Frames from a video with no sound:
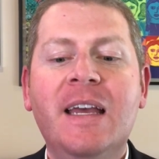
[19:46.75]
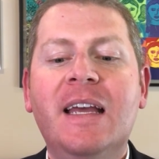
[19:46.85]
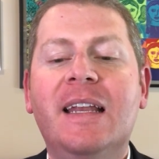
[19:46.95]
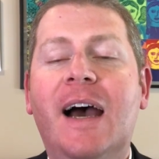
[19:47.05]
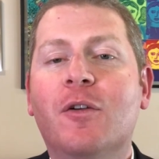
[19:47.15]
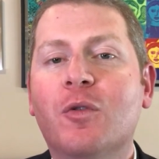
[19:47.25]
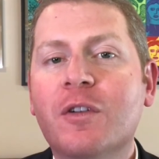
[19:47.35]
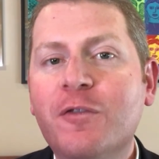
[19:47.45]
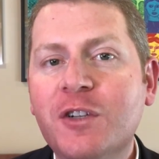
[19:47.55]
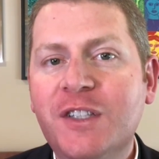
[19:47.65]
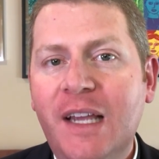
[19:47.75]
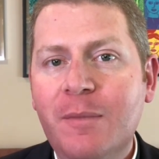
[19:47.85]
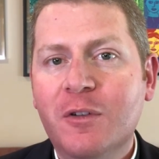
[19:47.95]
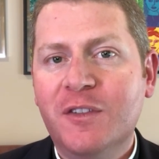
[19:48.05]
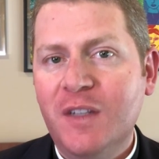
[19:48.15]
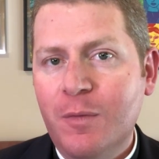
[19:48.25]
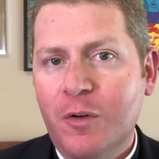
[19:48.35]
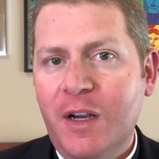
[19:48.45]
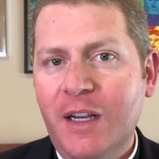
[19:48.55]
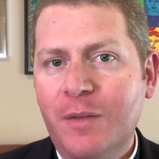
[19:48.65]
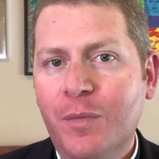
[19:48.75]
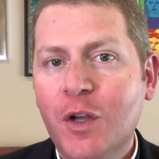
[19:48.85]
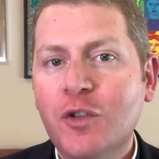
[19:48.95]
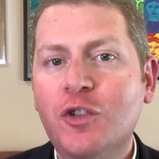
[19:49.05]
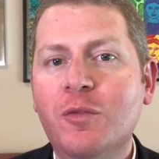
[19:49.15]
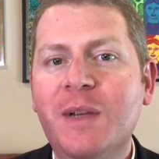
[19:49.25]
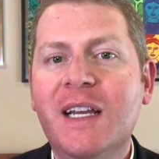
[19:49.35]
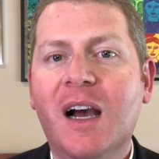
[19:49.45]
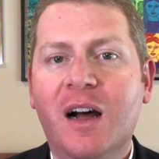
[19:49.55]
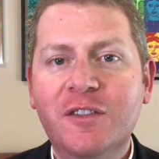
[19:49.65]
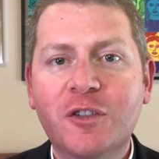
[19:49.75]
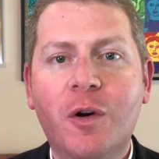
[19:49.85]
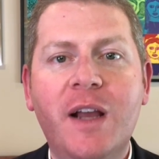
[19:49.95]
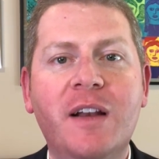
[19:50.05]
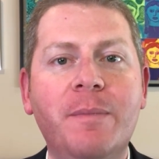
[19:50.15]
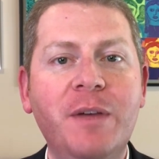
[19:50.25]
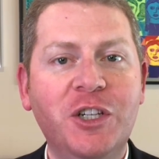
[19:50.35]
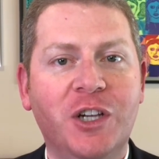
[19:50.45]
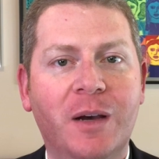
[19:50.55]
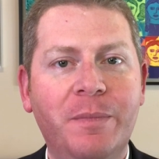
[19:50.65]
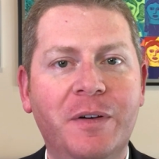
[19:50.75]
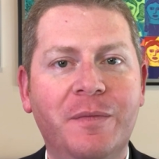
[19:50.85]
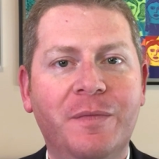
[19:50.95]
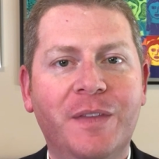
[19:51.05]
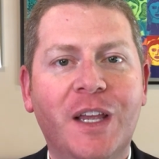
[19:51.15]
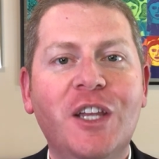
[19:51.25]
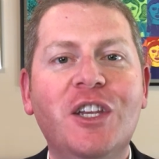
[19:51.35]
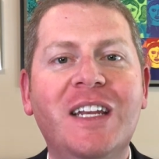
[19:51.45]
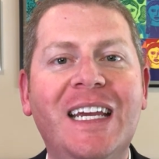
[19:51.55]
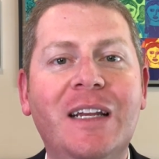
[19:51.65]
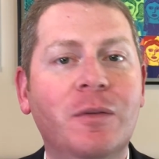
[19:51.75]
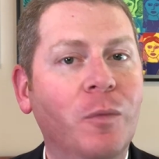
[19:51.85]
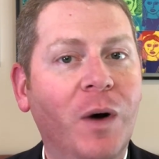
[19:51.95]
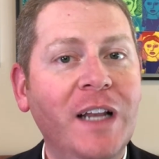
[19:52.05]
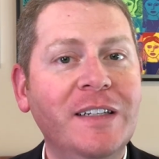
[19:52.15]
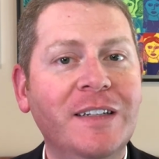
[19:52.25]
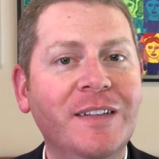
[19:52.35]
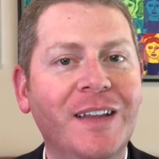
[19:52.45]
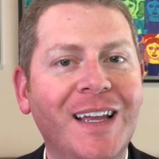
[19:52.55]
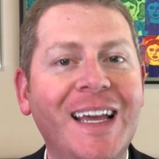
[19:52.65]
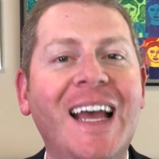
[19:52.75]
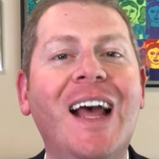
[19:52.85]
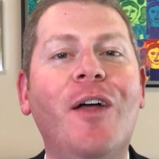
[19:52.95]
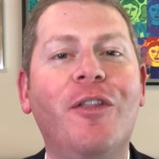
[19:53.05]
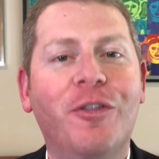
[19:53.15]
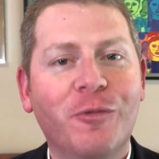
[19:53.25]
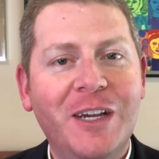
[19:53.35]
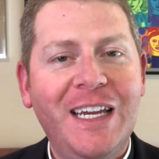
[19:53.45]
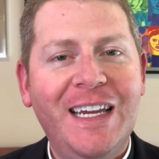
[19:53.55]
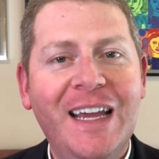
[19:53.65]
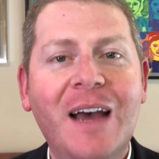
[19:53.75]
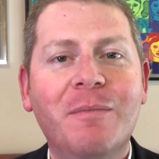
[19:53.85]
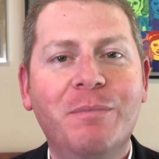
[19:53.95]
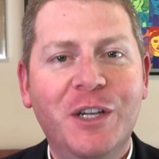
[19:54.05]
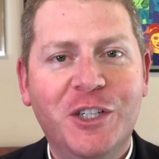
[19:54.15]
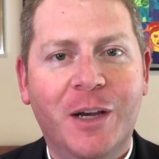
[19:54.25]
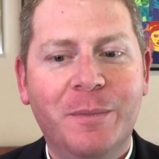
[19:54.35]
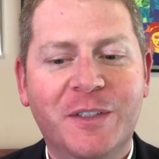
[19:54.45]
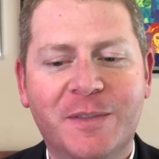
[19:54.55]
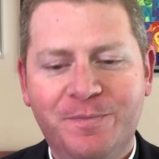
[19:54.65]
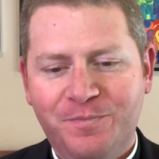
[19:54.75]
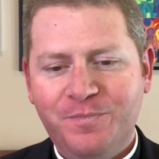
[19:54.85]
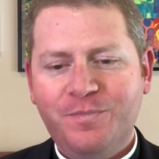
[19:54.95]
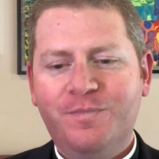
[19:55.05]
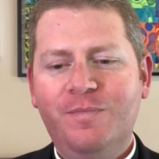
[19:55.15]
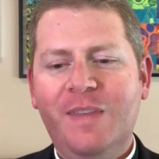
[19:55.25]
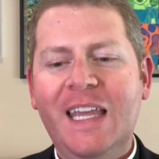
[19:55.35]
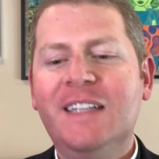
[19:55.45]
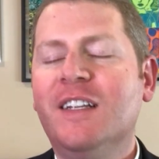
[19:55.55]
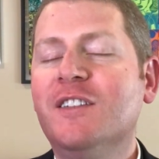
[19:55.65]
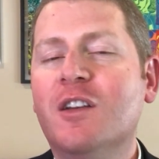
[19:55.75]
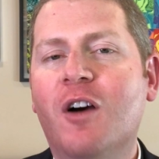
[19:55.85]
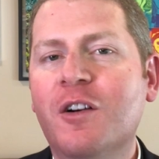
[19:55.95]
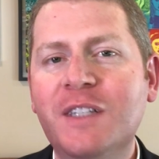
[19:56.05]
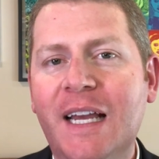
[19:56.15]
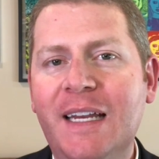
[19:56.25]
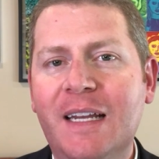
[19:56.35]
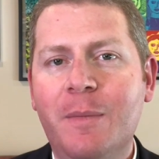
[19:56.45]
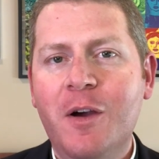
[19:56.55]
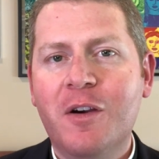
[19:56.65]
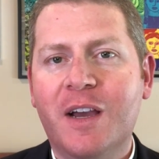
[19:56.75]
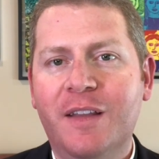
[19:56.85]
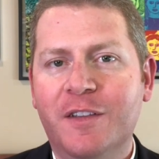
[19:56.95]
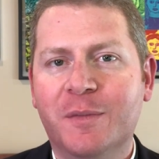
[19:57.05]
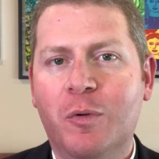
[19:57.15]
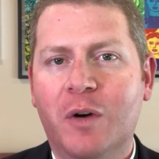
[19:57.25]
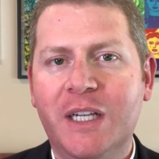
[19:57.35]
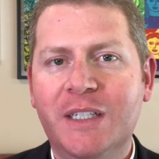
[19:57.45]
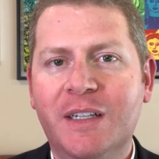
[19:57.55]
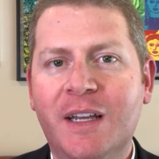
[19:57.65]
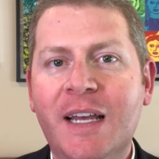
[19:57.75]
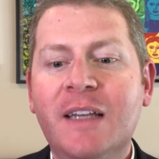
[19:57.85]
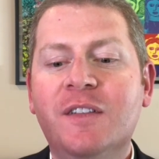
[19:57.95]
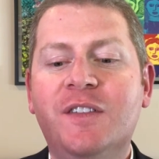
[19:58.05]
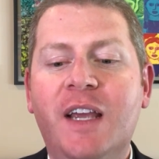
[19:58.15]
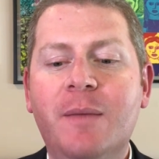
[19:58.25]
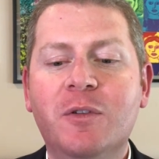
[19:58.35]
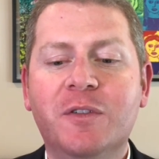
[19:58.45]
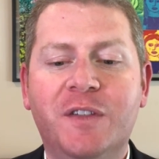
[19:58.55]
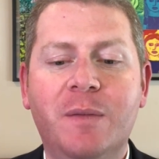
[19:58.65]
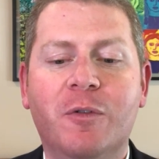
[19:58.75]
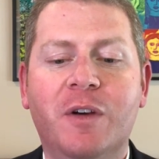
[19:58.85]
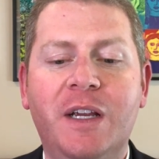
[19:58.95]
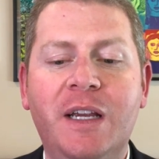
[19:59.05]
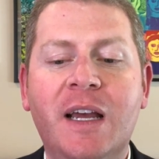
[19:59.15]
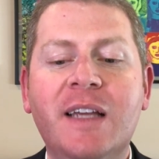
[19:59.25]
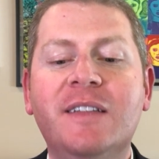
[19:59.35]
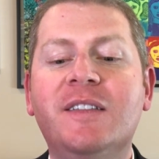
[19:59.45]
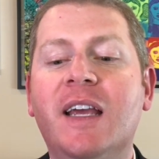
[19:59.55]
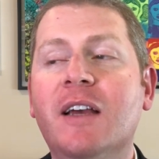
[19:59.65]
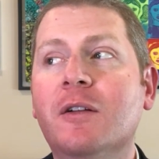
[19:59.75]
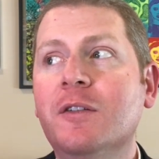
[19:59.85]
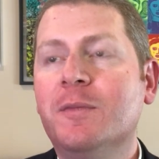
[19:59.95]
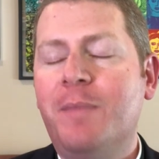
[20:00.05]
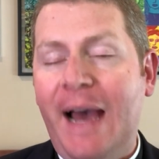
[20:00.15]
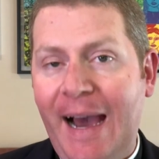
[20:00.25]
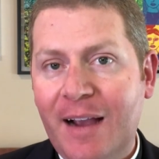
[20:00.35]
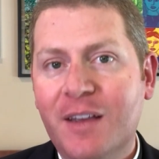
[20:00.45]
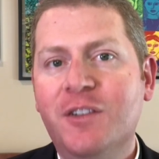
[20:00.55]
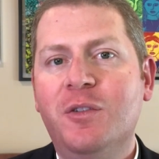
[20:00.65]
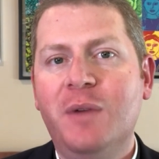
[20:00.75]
Now, in order for Samuel Seabury to be consecrated a bishop, you need what? 3 bishops. Since there aren't any in America at this point, Samuel Seabury sails back to